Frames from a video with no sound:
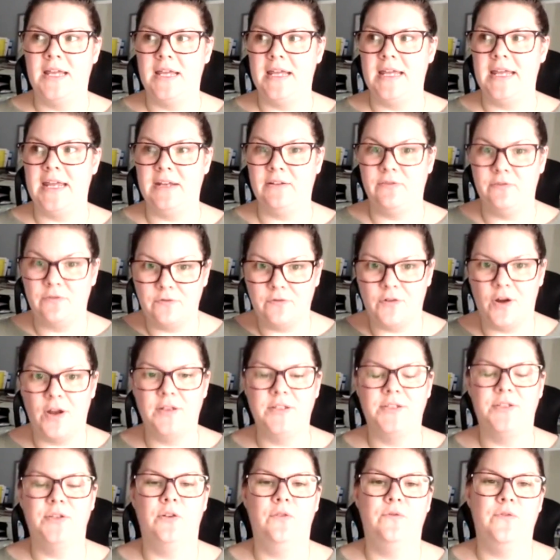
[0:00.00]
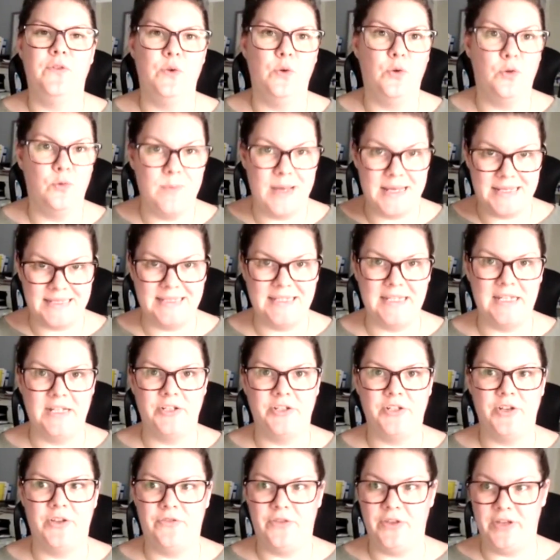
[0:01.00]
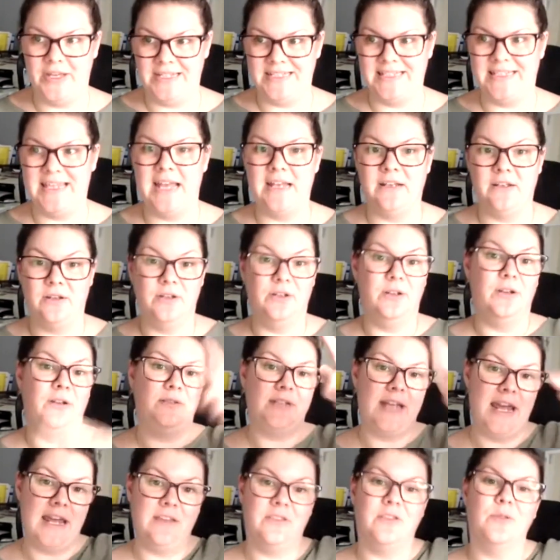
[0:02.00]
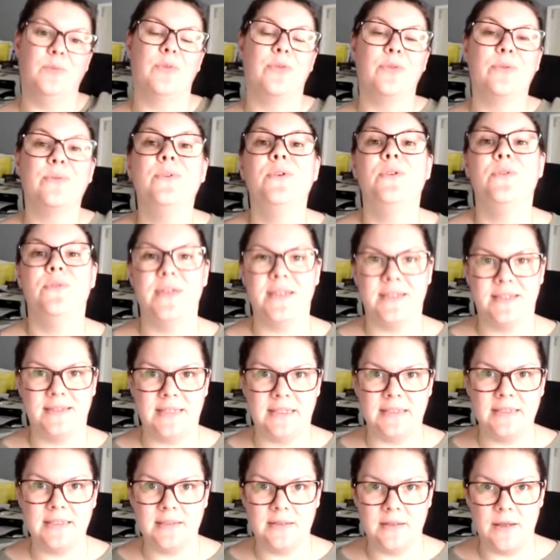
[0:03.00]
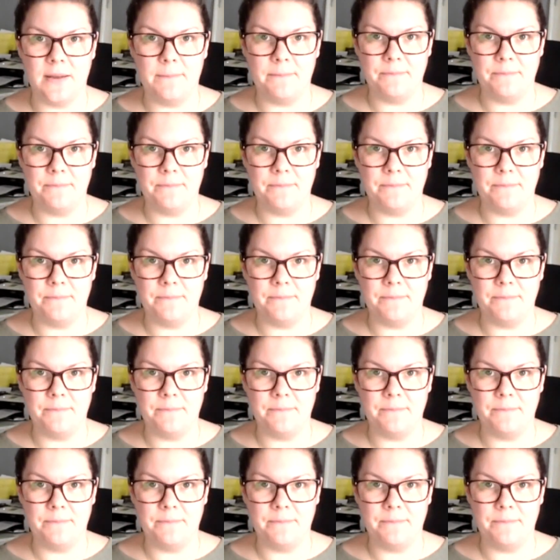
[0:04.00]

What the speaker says: in front of your message that is then going to take them through this system.